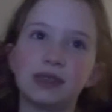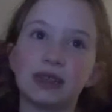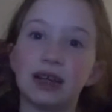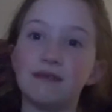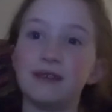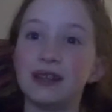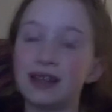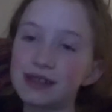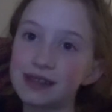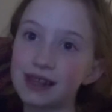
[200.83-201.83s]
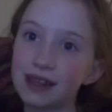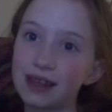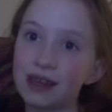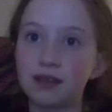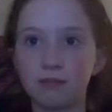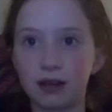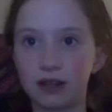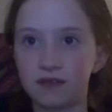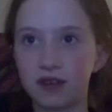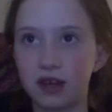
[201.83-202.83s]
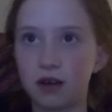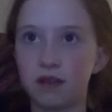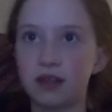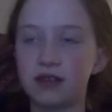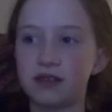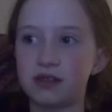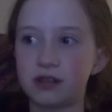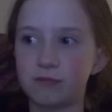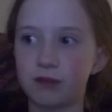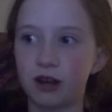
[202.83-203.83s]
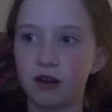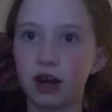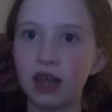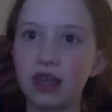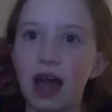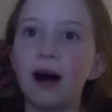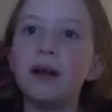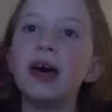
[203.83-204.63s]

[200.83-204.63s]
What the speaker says: get rid instantly to my next video. This is 6 minutes, right? Yeah.